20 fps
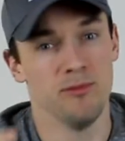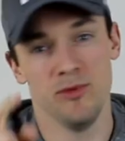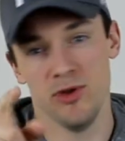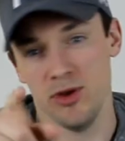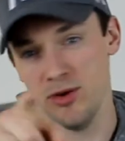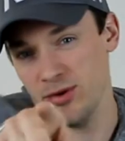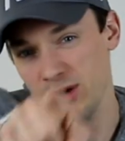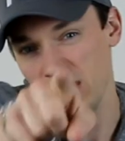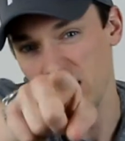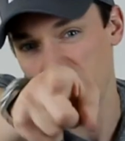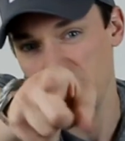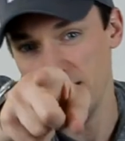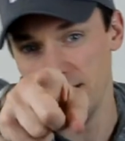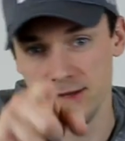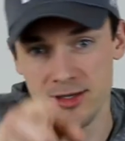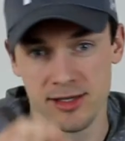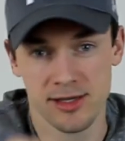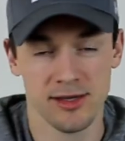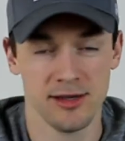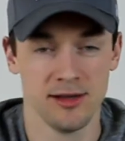you
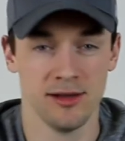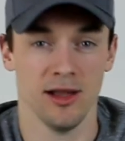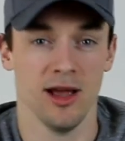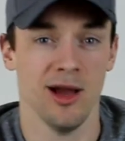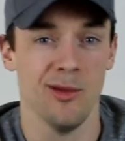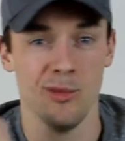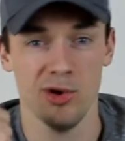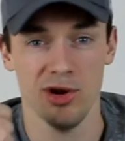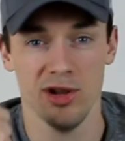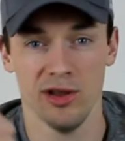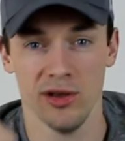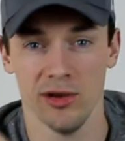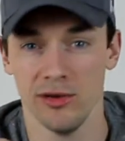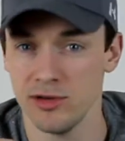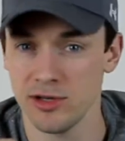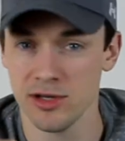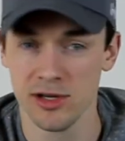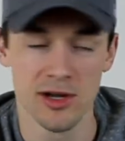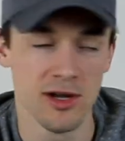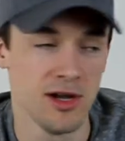guys, I'm one of
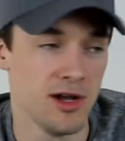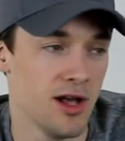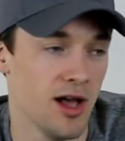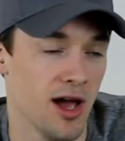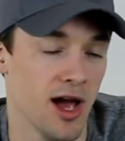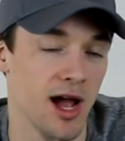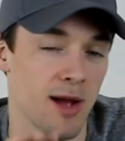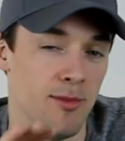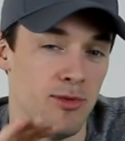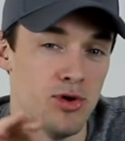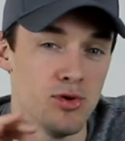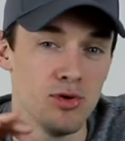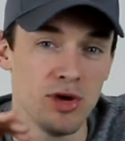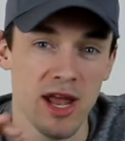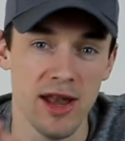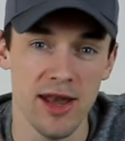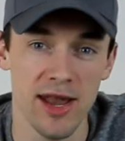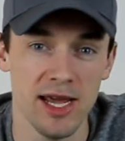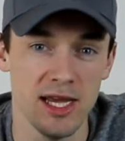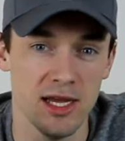those. You'll
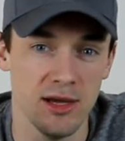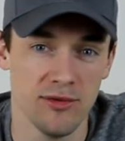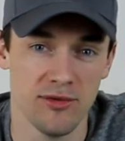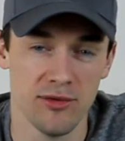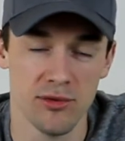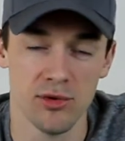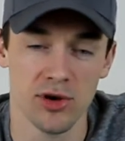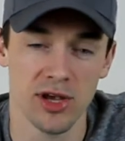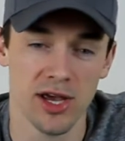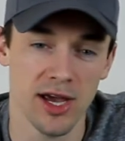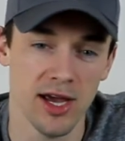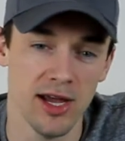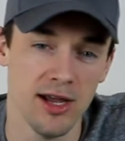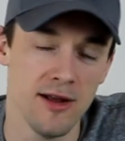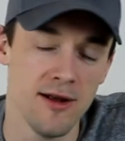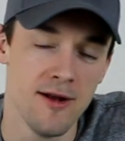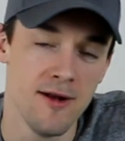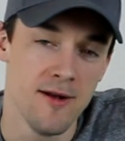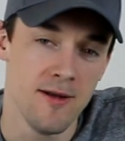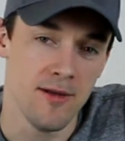get native
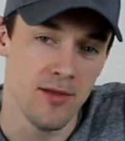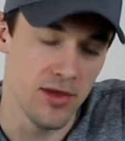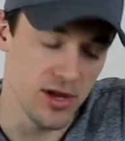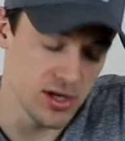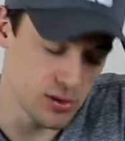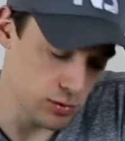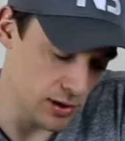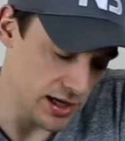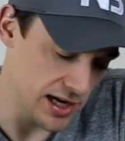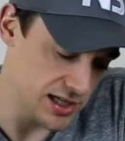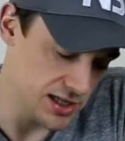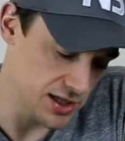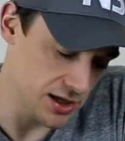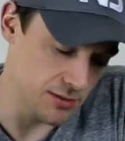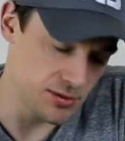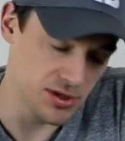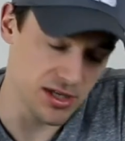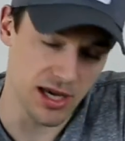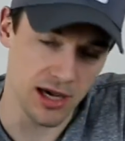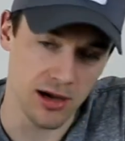4K. This will actually
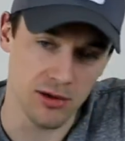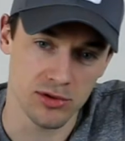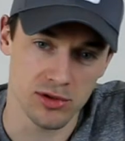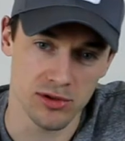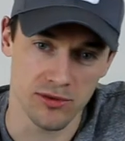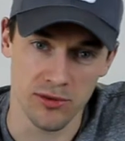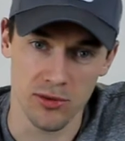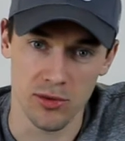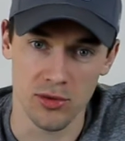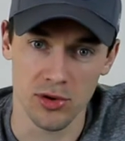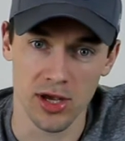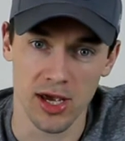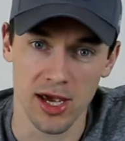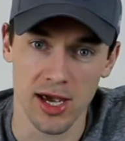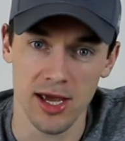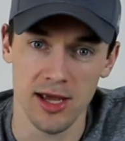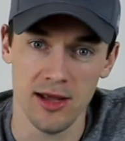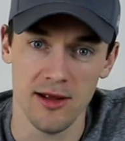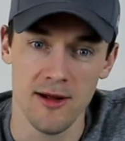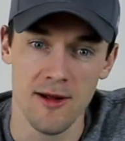upscale to
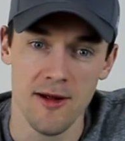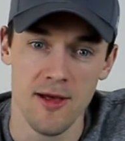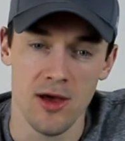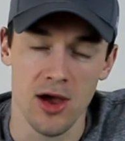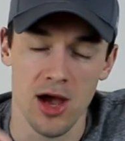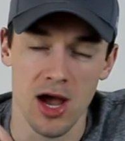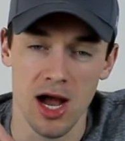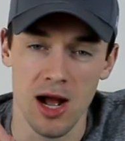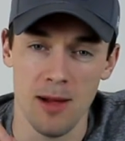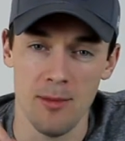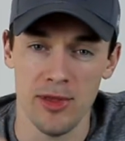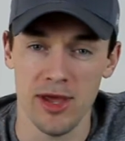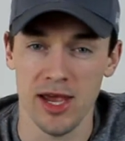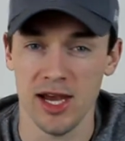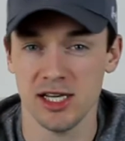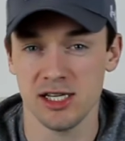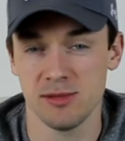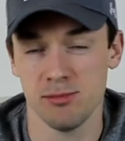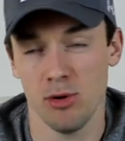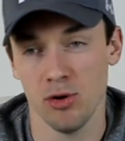4K The
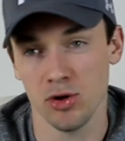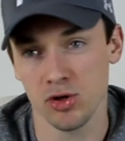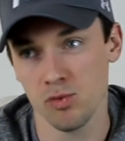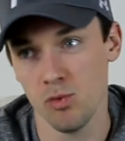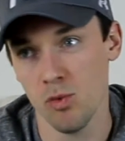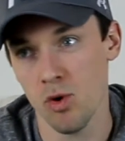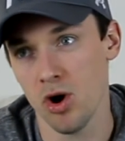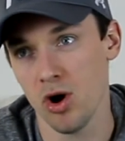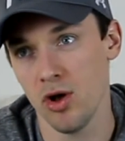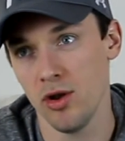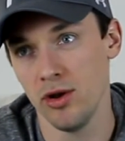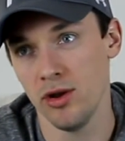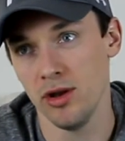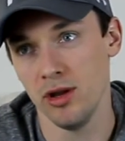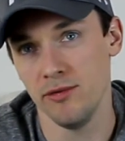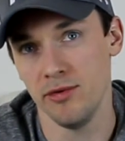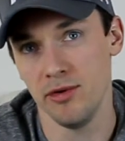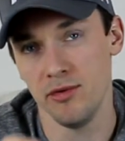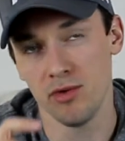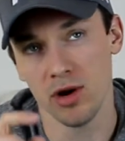Xbox One,
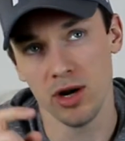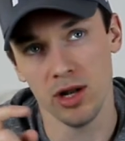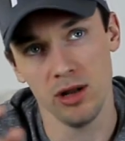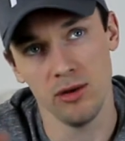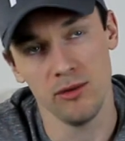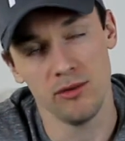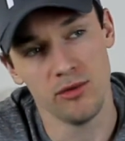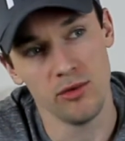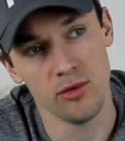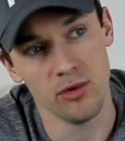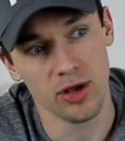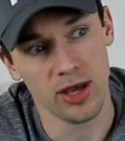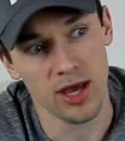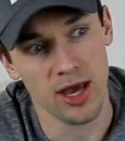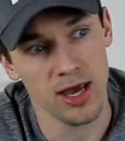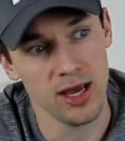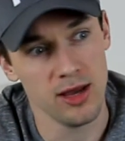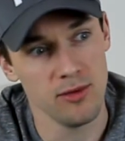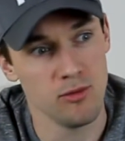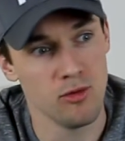if you run it in
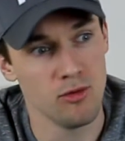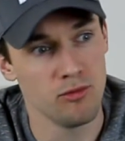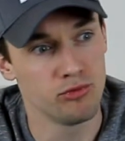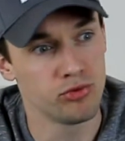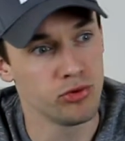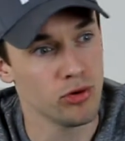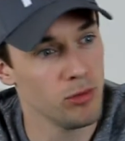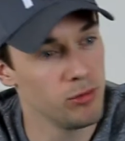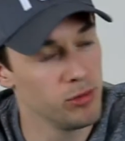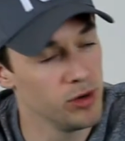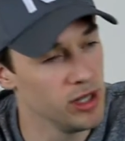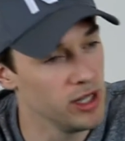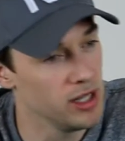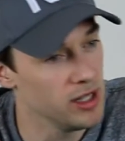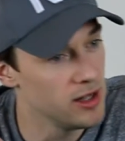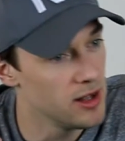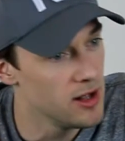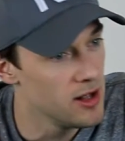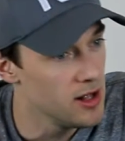4K, will probably,